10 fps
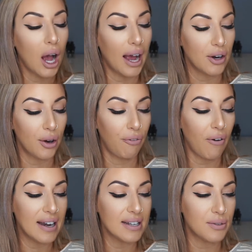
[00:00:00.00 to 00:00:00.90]
I don't
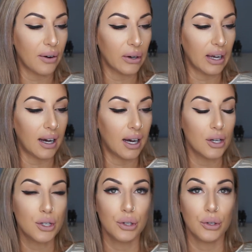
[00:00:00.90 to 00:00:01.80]
find it's very
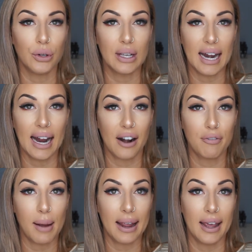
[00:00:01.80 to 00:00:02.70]
hard to get out
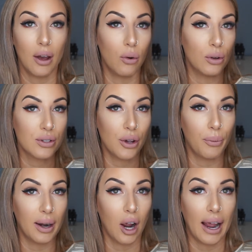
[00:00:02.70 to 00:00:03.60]
of my hair also
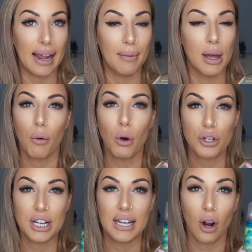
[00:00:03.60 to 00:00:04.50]
when I am
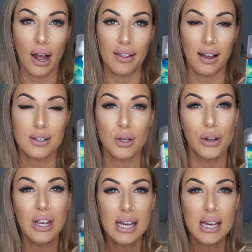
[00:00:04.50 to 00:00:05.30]
washing it either. So